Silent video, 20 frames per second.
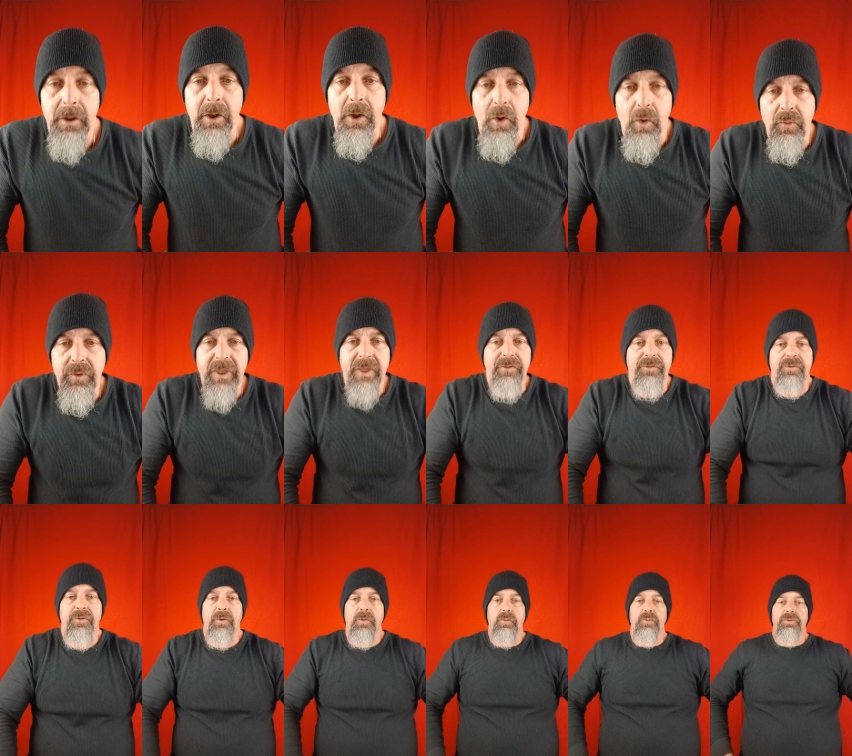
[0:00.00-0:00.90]
Okay,
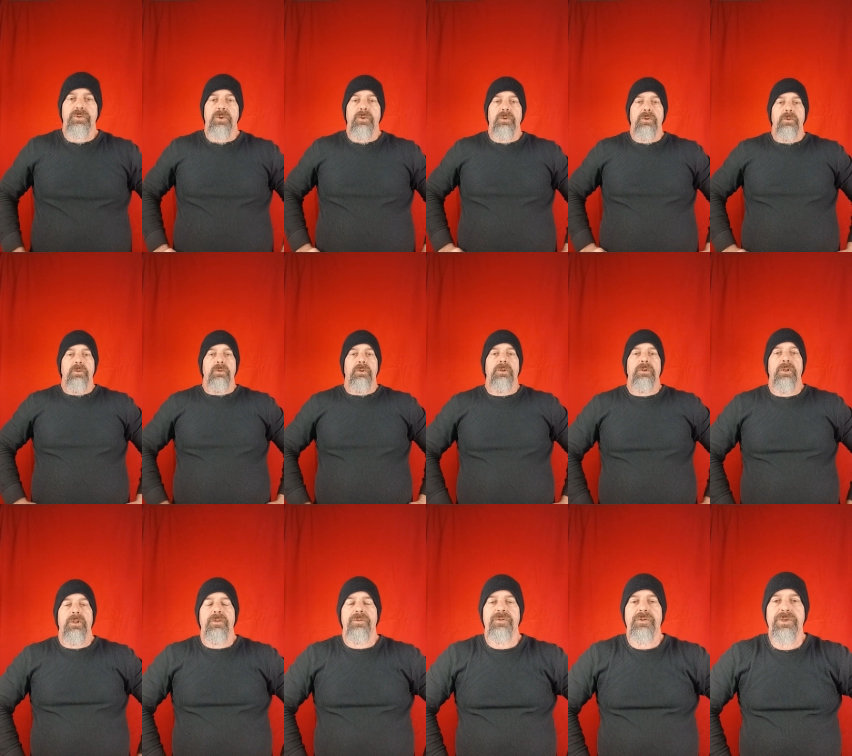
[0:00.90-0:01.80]
so
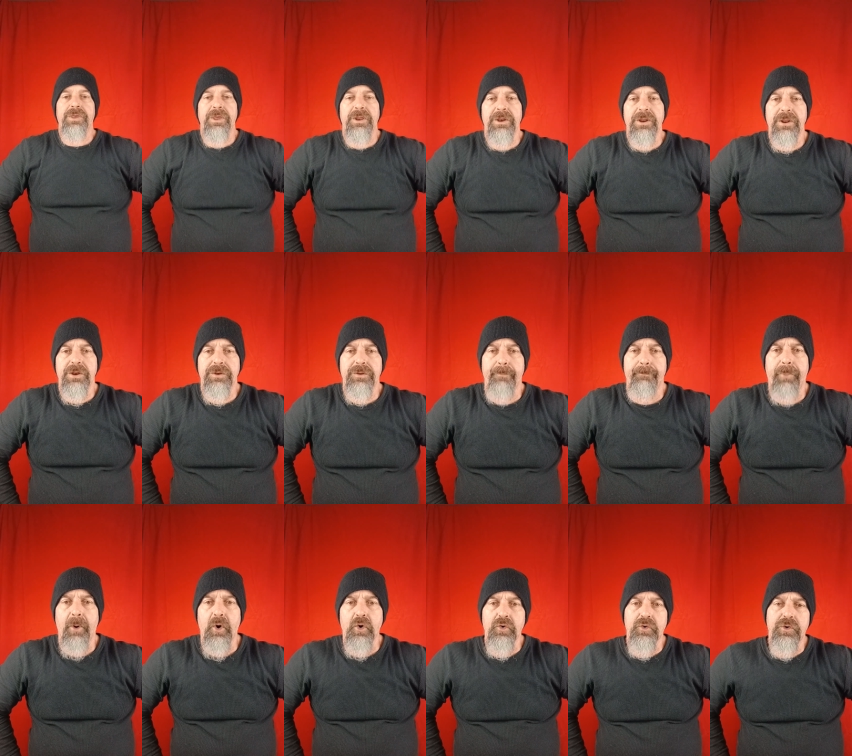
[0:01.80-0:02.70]
let's get into
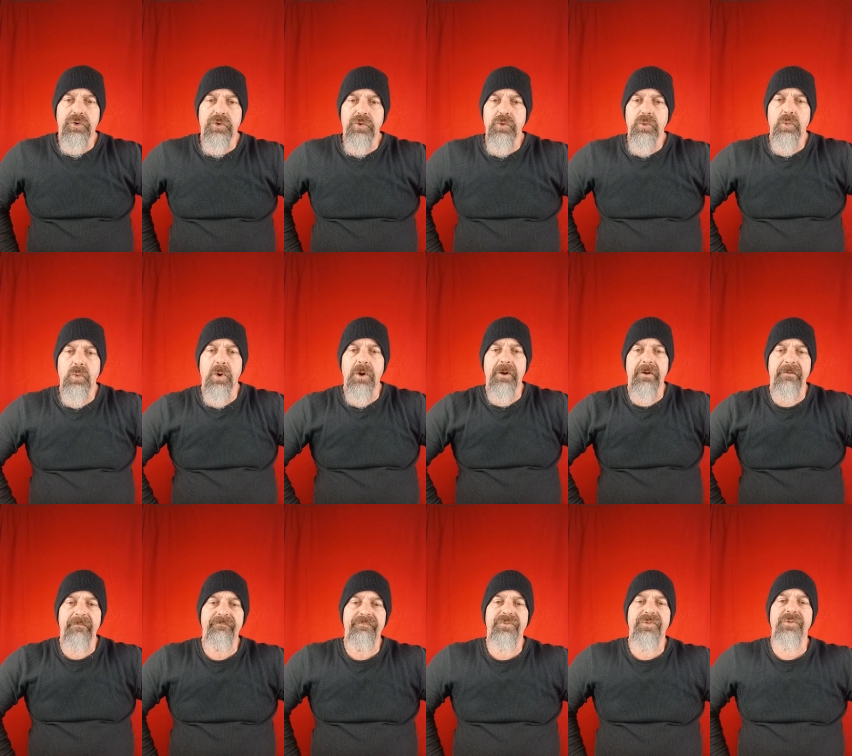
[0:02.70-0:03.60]
part two
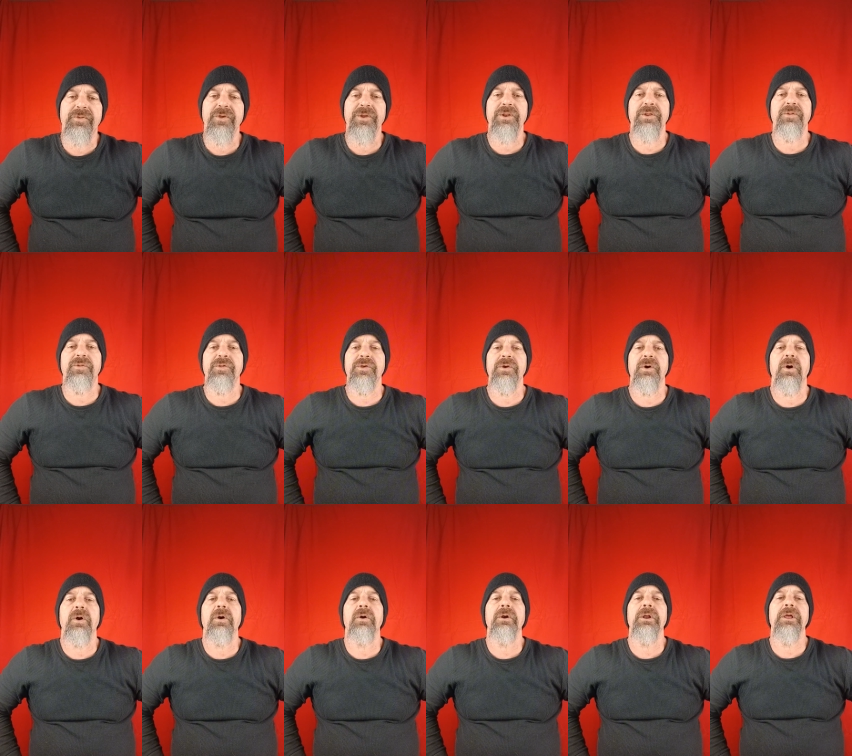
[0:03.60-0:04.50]
of
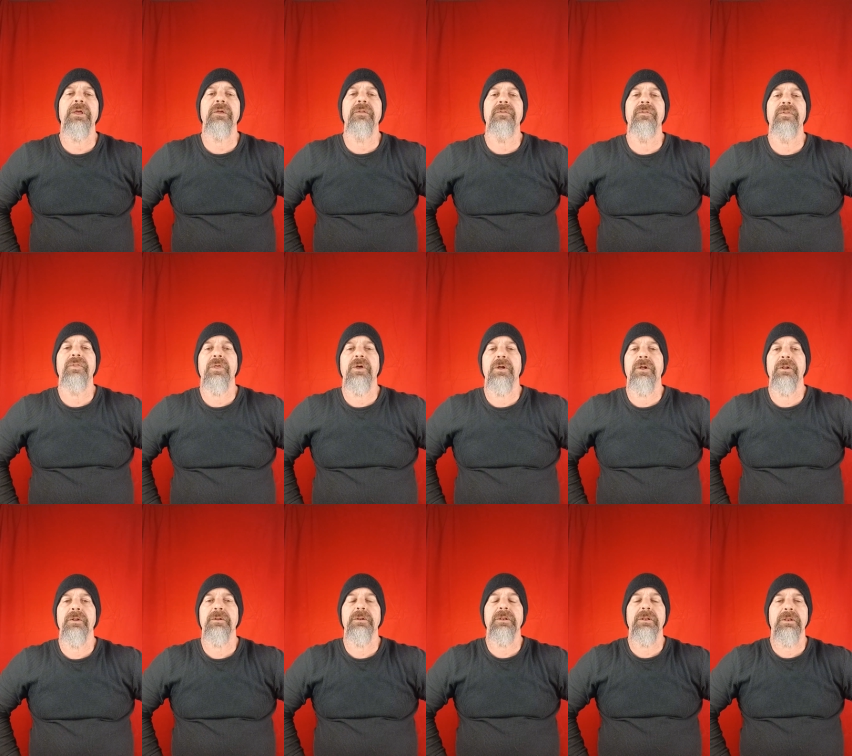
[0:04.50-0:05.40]
CDCR and
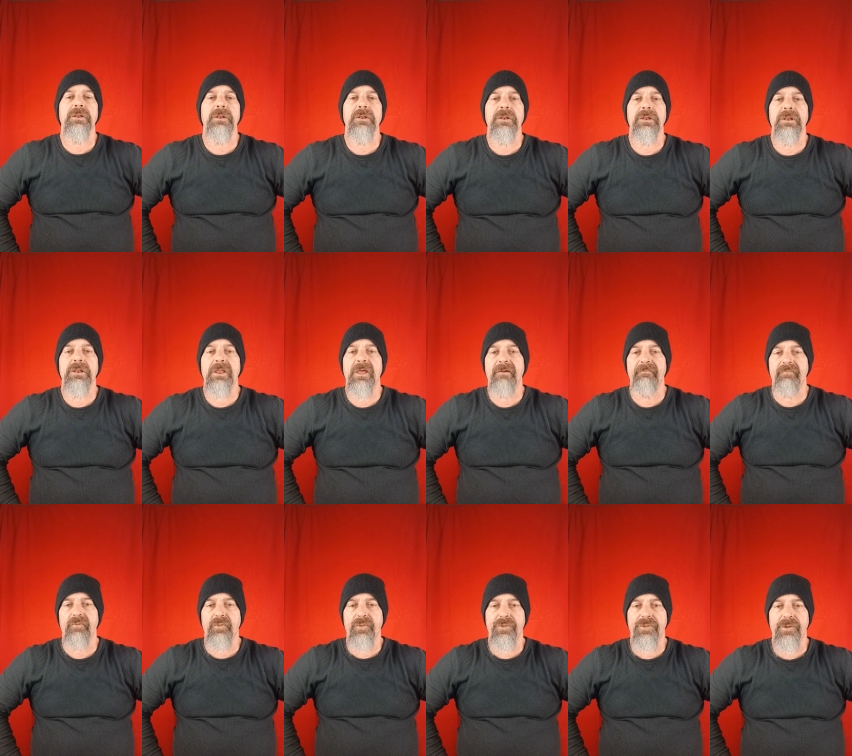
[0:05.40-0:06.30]
the
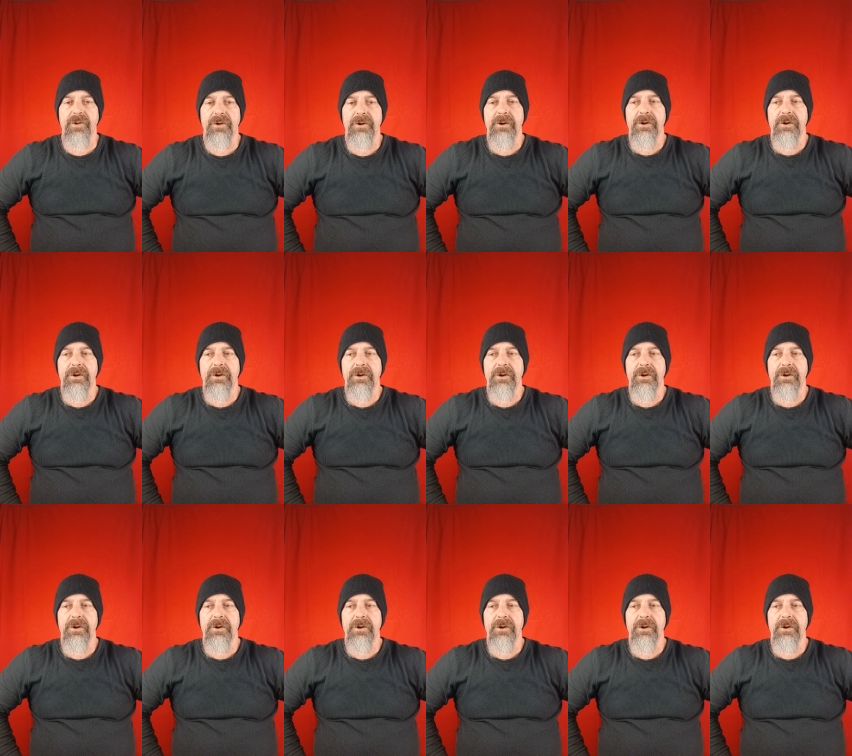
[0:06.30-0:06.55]
levels.